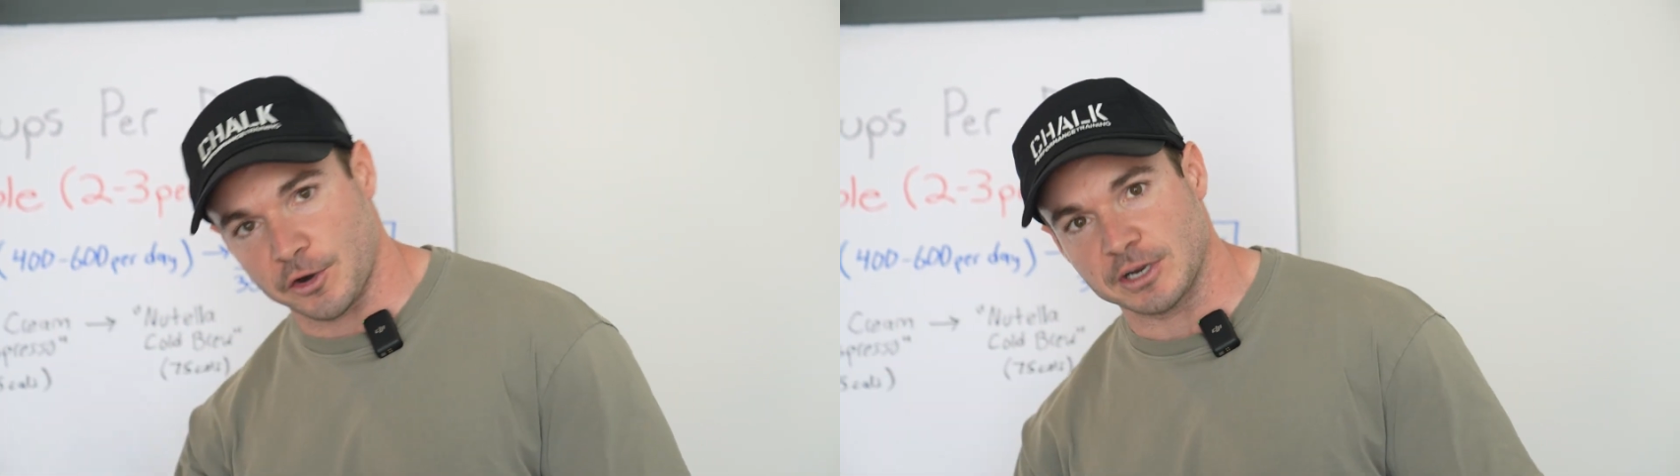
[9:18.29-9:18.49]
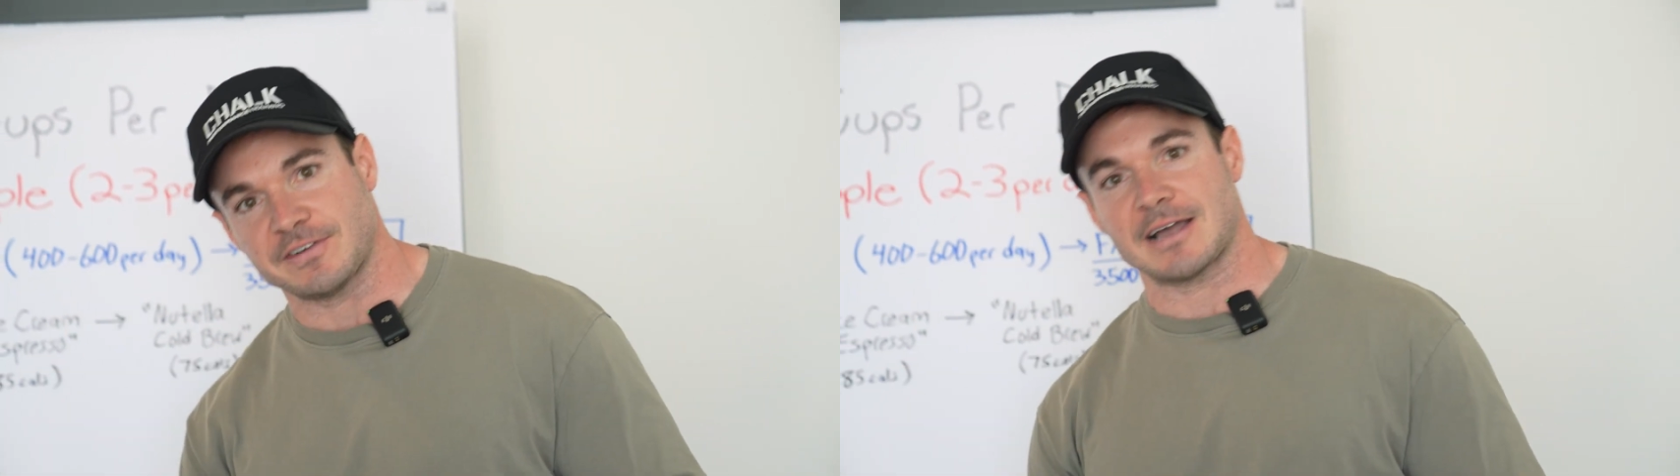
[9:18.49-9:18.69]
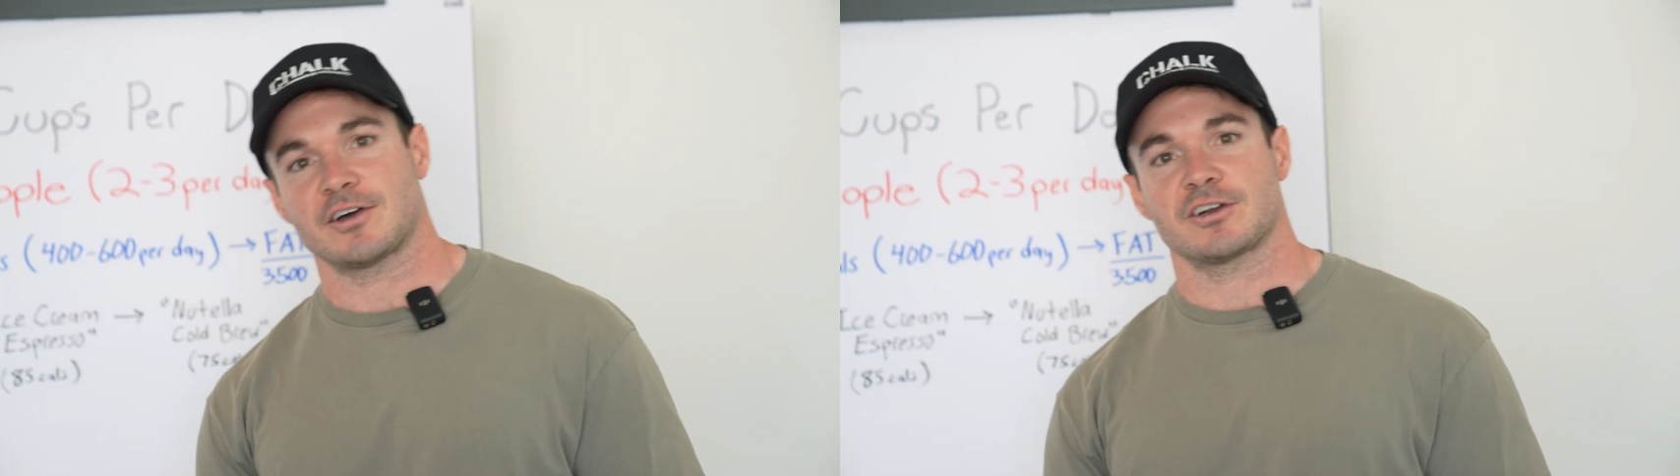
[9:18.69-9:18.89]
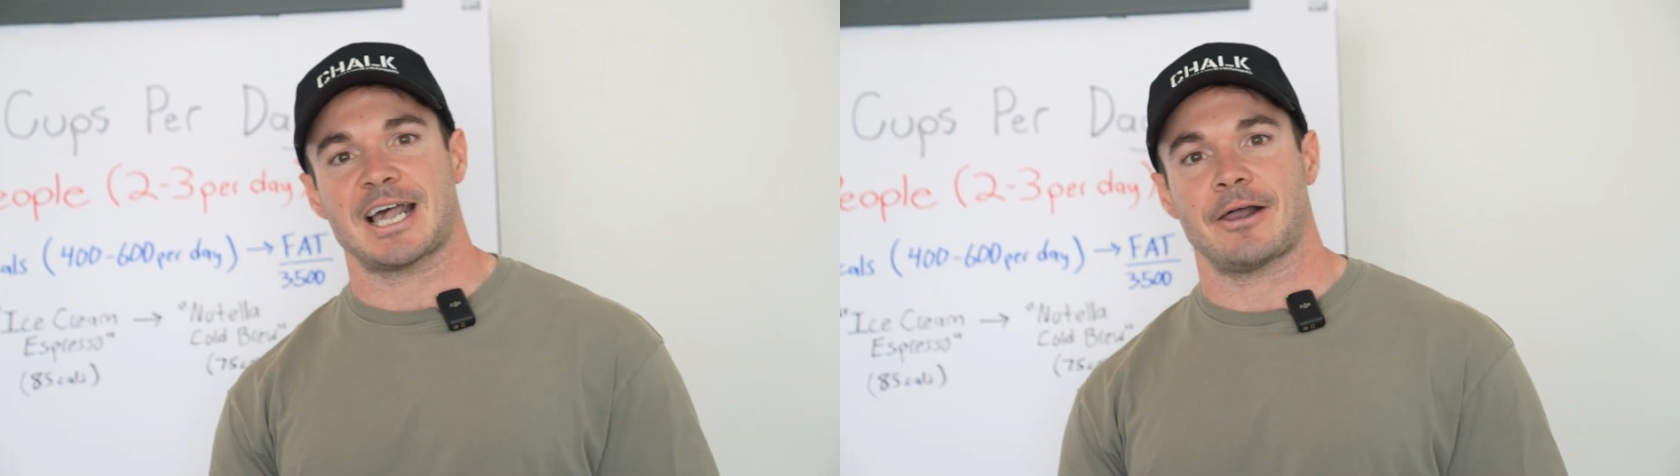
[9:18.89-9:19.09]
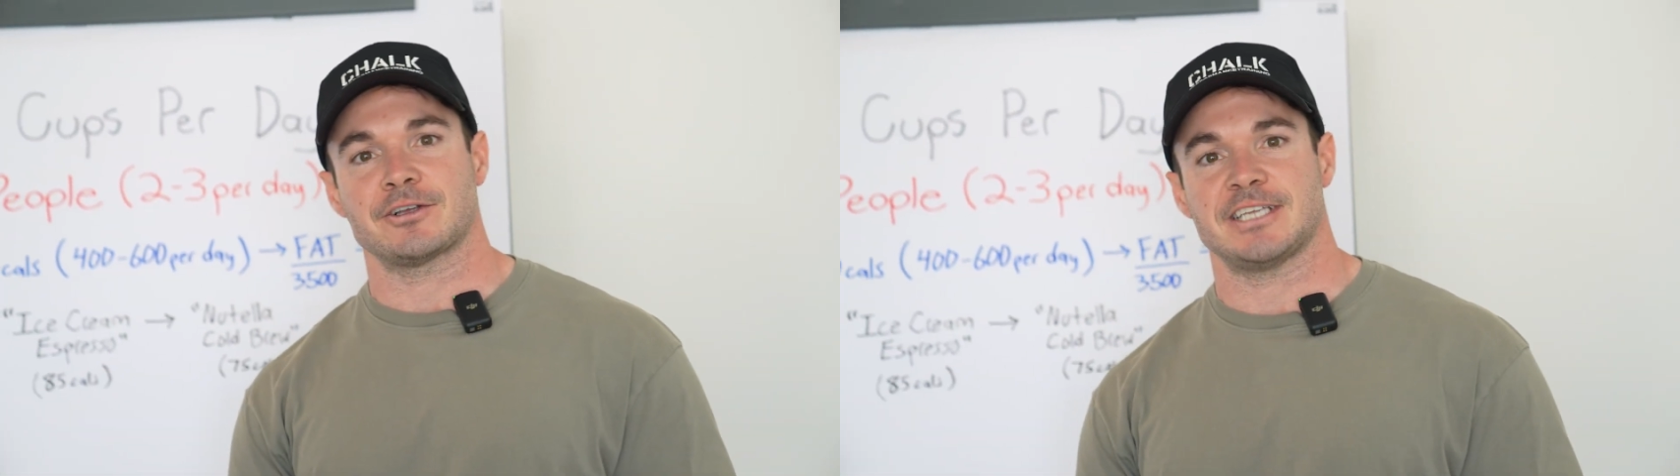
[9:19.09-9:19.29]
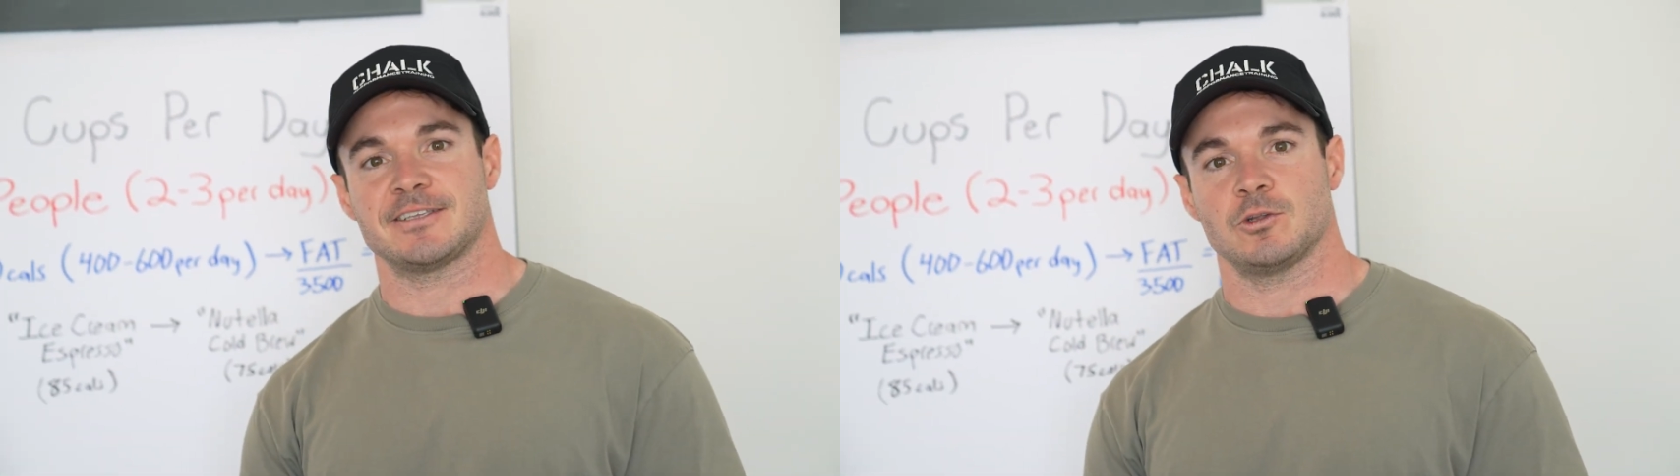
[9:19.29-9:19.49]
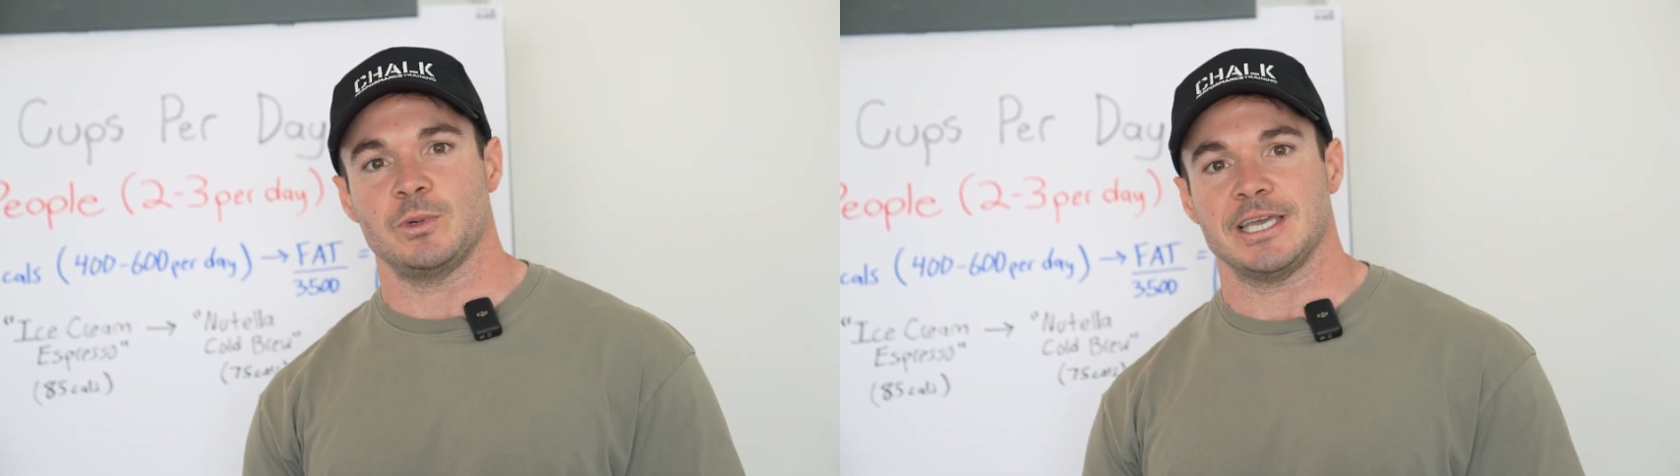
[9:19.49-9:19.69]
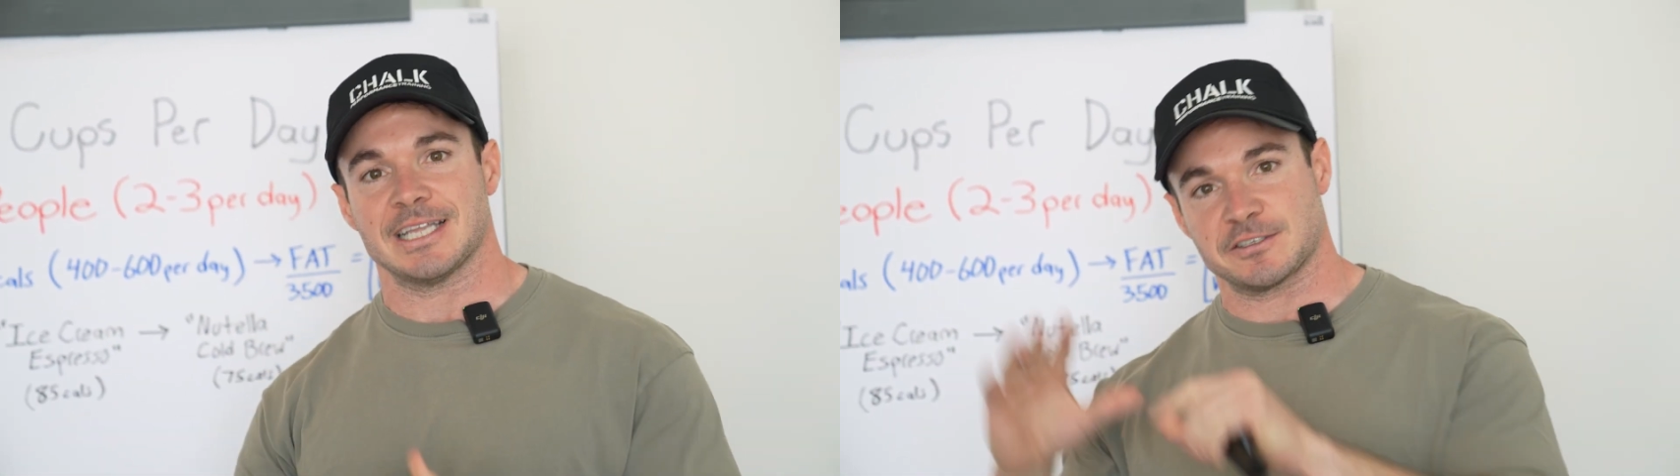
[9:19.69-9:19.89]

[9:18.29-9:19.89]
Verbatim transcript: 3,500 calories at the end of the week.